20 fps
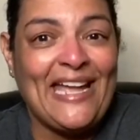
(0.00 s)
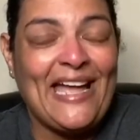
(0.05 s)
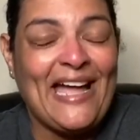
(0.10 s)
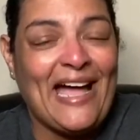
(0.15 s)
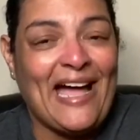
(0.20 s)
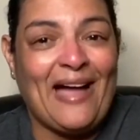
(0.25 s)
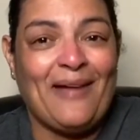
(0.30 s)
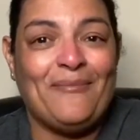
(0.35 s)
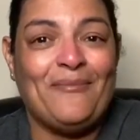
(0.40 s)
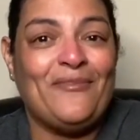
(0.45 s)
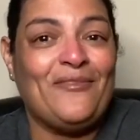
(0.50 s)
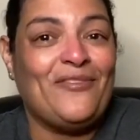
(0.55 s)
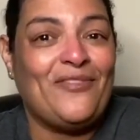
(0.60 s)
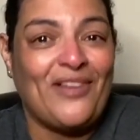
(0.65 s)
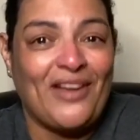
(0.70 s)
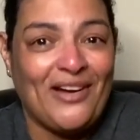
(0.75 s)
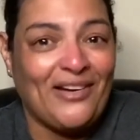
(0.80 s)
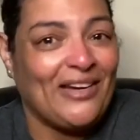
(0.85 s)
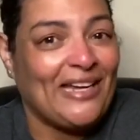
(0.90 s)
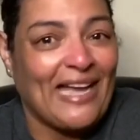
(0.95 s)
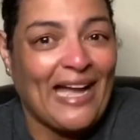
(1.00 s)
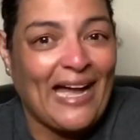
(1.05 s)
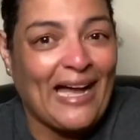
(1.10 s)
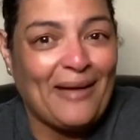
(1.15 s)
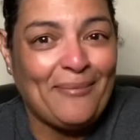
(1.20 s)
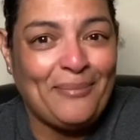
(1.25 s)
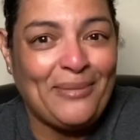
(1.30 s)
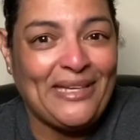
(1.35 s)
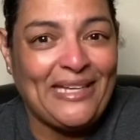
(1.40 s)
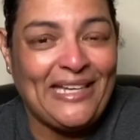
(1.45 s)
I'm very
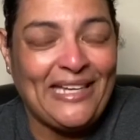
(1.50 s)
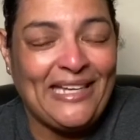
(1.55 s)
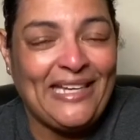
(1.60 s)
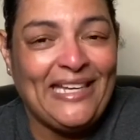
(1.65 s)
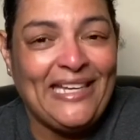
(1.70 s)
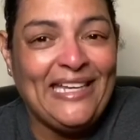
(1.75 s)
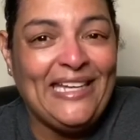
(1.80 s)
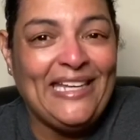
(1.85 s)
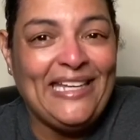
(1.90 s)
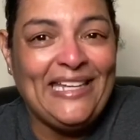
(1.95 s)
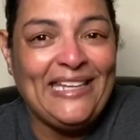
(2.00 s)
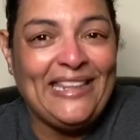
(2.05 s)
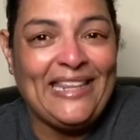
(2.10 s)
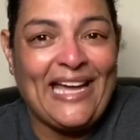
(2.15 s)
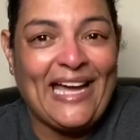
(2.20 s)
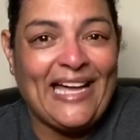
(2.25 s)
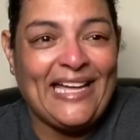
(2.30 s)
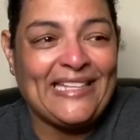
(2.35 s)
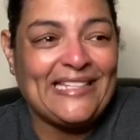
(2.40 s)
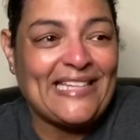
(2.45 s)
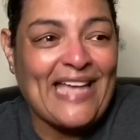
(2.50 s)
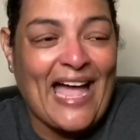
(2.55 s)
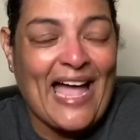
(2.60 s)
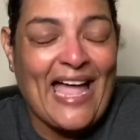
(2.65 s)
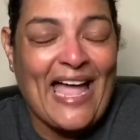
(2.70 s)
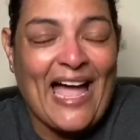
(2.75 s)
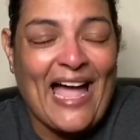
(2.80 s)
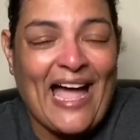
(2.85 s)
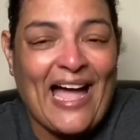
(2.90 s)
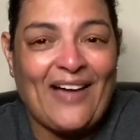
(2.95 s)
happy that I
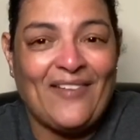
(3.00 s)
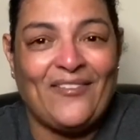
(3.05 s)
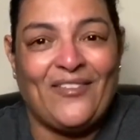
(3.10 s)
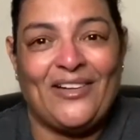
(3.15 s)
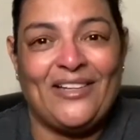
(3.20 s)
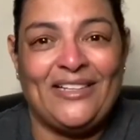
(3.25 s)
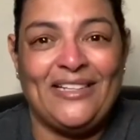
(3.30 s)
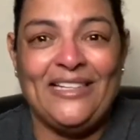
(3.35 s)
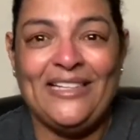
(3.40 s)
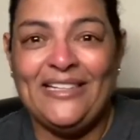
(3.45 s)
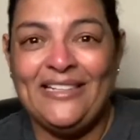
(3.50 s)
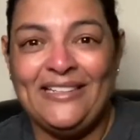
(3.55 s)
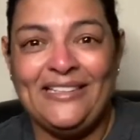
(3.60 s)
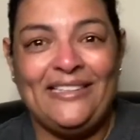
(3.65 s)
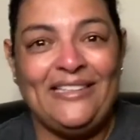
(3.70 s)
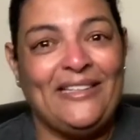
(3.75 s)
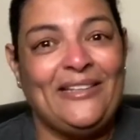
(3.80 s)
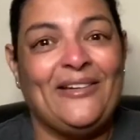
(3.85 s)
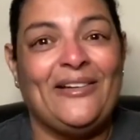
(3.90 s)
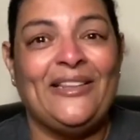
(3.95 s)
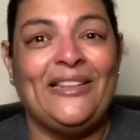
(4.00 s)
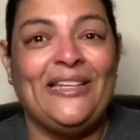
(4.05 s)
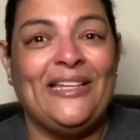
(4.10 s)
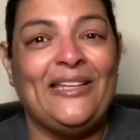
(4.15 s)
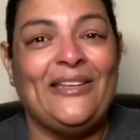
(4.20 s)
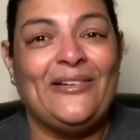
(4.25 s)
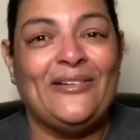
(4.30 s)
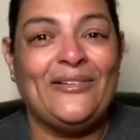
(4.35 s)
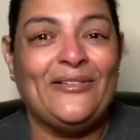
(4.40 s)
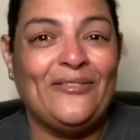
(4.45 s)
have, you know, a
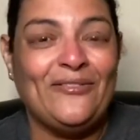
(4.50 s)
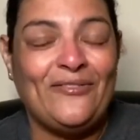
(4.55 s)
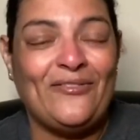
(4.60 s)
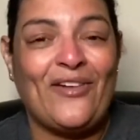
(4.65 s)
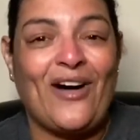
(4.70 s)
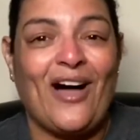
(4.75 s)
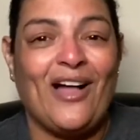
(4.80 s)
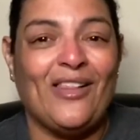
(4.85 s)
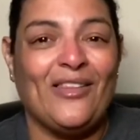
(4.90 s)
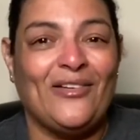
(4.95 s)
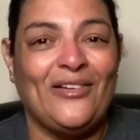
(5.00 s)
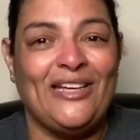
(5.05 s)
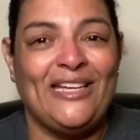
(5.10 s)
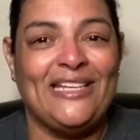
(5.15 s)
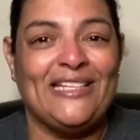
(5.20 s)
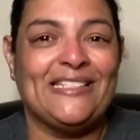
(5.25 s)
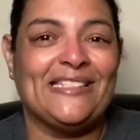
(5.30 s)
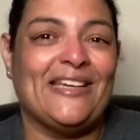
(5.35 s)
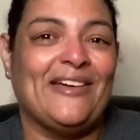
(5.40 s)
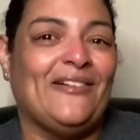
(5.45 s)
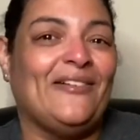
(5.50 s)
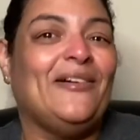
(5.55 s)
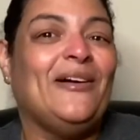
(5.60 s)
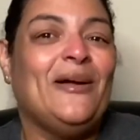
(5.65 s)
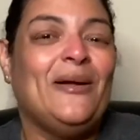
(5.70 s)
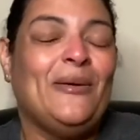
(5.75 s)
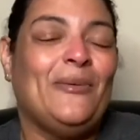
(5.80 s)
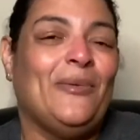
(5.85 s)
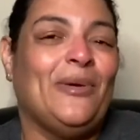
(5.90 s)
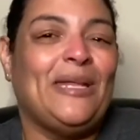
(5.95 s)
little following, so
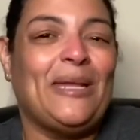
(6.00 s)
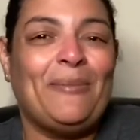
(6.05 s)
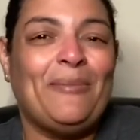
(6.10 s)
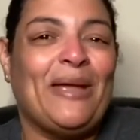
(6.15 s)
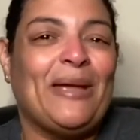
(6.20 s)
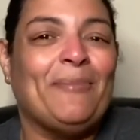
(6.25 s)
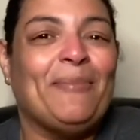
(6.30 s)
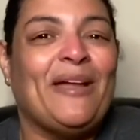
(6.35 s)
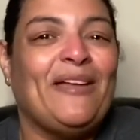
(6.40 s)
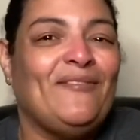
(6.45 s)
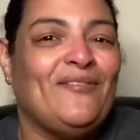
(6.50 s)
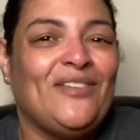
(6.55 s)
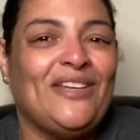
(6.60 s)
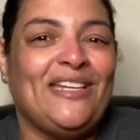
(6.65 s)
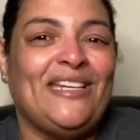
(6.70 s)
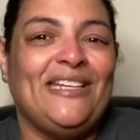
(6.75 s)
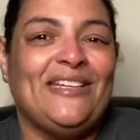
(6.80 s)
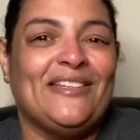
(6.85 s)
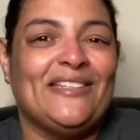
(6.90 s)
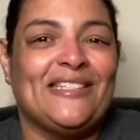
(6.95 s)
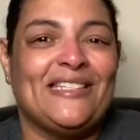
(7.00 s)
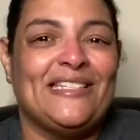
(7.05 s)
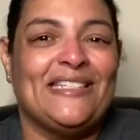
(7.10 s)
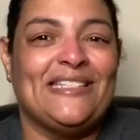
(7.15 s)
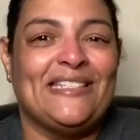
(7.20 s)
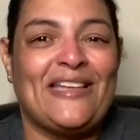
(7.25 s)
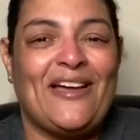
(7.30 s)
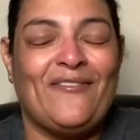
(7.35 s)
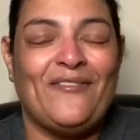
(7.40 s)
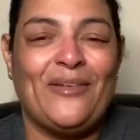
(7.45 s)
when I make my videos and
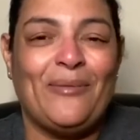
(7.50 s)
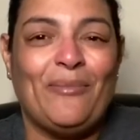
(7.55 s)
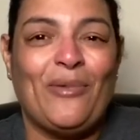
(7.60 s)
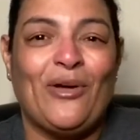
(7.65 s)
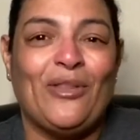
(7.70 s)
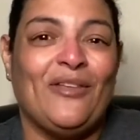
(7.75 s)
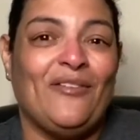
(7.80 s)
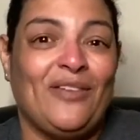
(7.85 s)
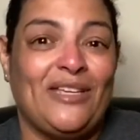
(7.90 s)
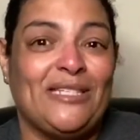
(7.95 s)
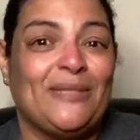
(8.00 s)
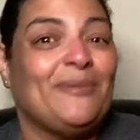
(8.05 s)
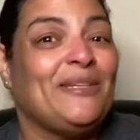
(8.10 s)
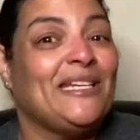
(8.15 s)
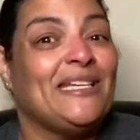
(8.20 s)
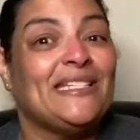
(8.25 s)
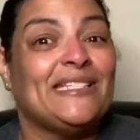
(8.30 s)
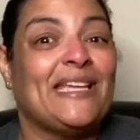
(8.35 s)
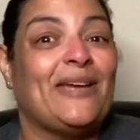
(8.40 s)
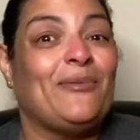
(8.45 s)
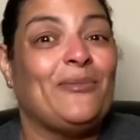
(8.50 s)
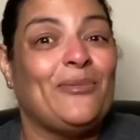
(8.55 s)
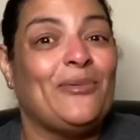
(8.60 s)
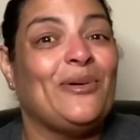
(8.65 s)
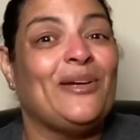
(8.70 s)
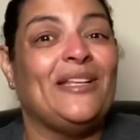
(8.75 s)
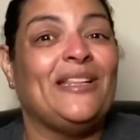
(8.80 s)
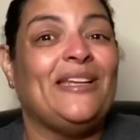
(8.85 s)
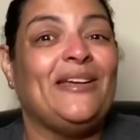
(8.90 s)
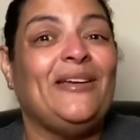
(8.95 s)
stuff, it motivates me, because I
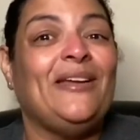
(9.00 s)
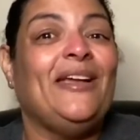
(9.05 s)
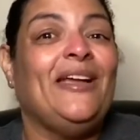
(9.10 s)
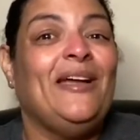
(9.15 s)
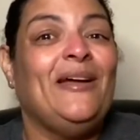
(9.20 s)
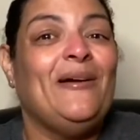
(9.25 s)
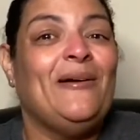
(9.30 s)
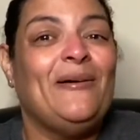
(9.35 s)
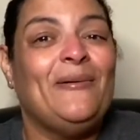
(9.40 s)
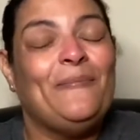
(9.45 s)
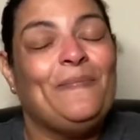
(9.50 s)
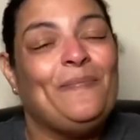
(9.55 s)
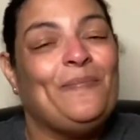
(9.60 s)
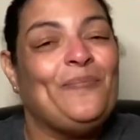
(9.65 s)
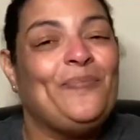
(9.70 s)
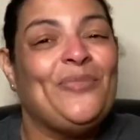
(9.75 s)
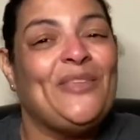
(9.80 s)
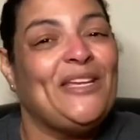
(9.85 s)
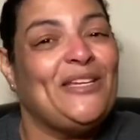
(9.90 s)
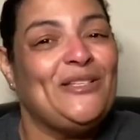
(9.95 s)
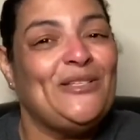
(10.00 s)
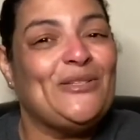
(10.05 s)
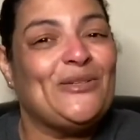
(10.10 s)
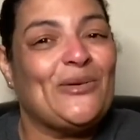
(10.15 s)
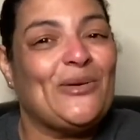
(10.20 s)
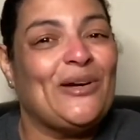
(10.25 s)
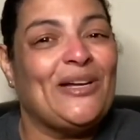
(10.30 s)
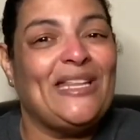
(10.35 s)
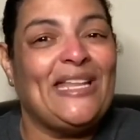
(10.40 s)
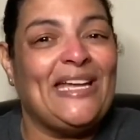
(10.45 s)
really
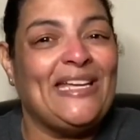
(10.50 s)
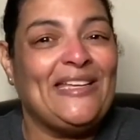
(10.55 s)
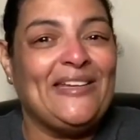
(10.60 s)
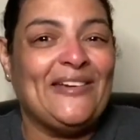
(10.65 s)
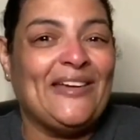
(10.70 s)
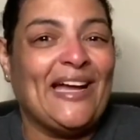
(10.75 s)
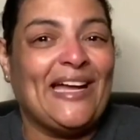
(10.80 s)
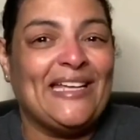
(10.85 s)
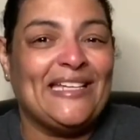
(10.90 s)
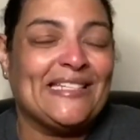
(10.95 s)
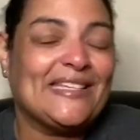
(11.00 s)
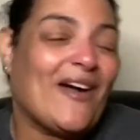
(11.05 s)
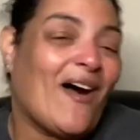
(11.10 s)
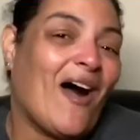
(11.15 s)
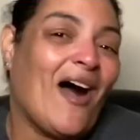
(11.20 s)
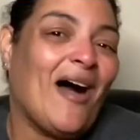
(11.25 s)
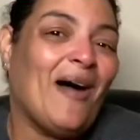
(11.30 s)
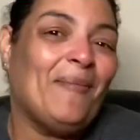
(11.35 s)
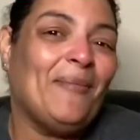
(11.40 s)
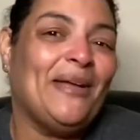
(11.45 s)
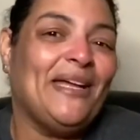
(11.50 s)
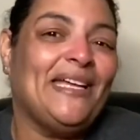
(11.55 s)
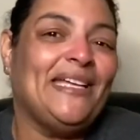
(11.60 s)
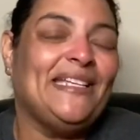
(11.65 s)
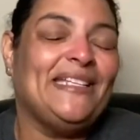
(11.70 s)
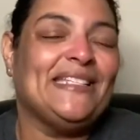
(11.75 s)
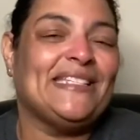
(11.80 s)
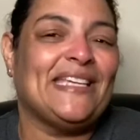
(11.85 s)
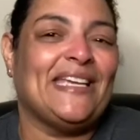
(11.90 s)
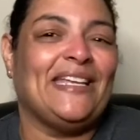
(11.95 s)
enjoy that you guys
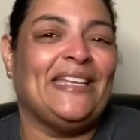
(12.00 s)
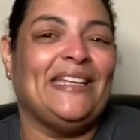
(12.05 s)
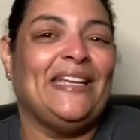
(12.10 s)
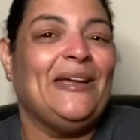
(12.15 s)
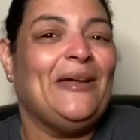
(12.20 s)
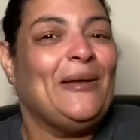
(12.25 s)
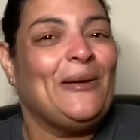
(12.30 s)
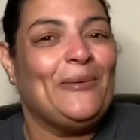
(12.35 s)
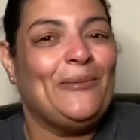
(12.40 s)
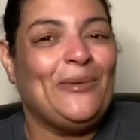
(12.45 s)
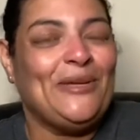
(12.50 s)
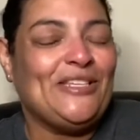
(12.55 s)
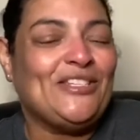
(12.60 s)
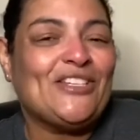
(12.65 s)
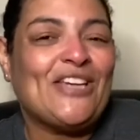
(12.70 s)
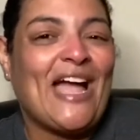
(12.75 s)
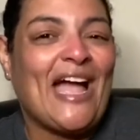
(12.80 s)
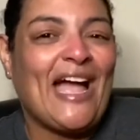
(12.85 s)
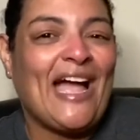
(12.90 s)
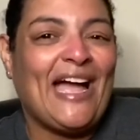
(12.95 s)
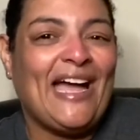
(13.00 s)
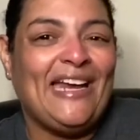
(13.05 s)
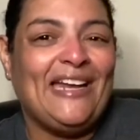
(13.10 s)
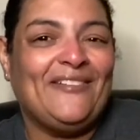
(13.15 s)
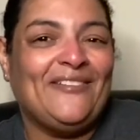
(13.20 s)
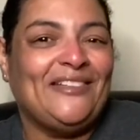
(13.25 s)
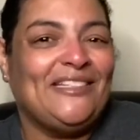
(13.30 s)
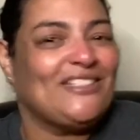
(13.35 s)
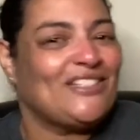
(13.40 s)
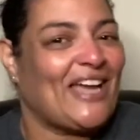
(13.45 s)
comment, and we chat, and
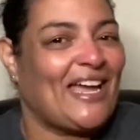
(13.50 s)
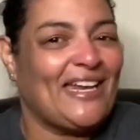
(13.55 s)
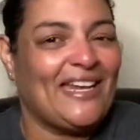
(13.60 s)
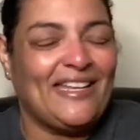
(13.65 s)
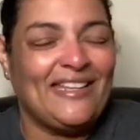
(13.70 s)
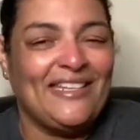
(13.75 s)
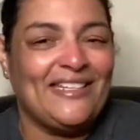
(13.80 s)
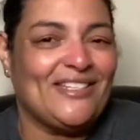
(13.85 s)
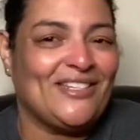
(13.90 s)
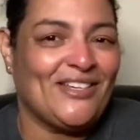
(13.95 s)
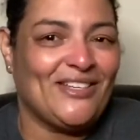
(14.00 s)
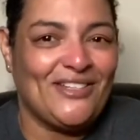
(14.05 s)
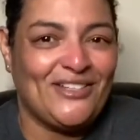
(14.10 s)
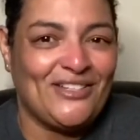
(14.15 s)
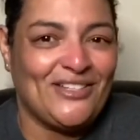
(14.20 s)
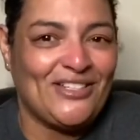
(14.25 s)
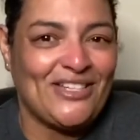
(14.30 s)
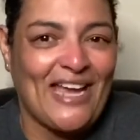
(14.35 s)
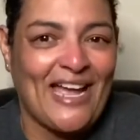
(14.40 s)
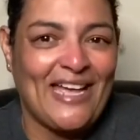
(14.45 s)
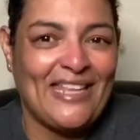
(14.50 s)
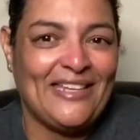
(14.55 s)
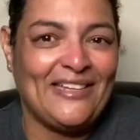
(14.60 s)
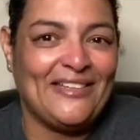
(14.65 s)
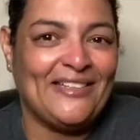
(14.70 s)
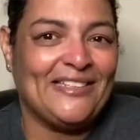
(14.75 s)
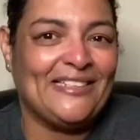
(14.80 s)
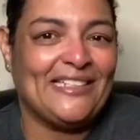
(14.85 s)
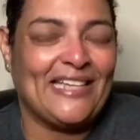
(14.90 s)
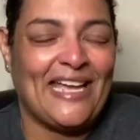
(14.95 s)
we chat on each other's
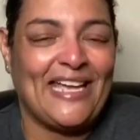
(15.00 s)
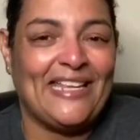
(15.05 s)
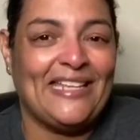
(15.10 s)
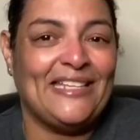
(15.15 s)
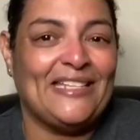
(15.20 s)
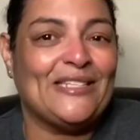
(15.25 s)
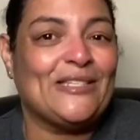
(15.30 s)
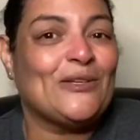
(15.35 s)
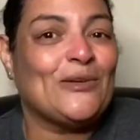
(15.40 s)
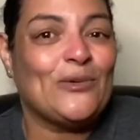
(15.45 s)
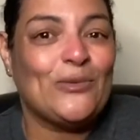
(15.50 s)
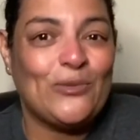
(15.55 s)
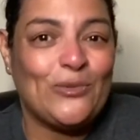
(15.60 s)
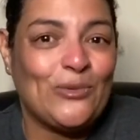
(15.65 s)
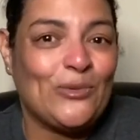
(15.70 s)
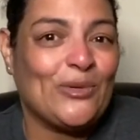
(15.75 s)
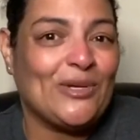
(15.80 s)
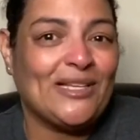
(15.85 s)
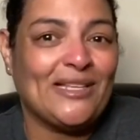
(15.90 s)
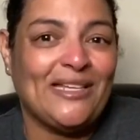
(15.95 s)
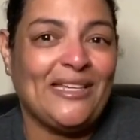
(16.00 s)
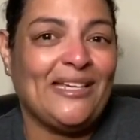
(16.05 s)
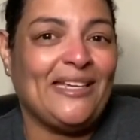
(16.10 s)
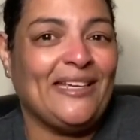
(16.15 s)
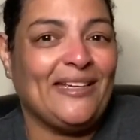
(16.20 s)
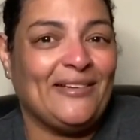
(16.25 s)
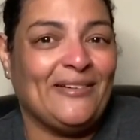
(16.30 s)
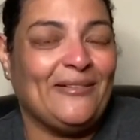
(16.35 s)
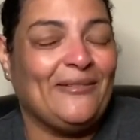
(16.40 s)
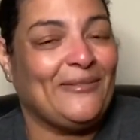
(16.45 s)
channels, and it's really,
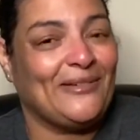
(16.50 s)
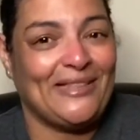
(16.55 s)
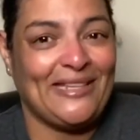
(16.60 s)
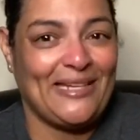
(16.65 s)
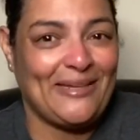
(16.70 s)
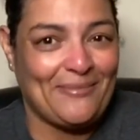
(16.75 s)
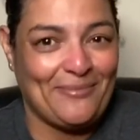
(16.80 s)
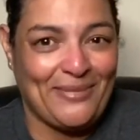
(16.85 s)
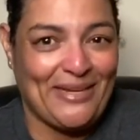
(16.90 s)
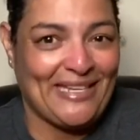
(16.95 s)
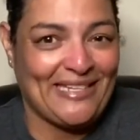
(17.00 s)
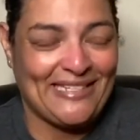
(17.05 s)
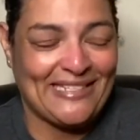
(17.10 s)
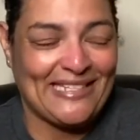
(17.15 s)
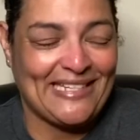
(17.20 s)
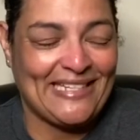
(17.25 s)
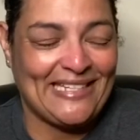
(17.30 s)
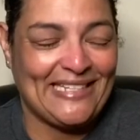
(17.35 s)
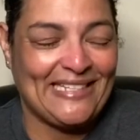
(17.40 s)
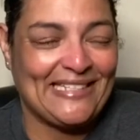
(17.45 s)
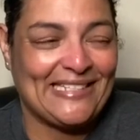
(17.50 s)
really amazing.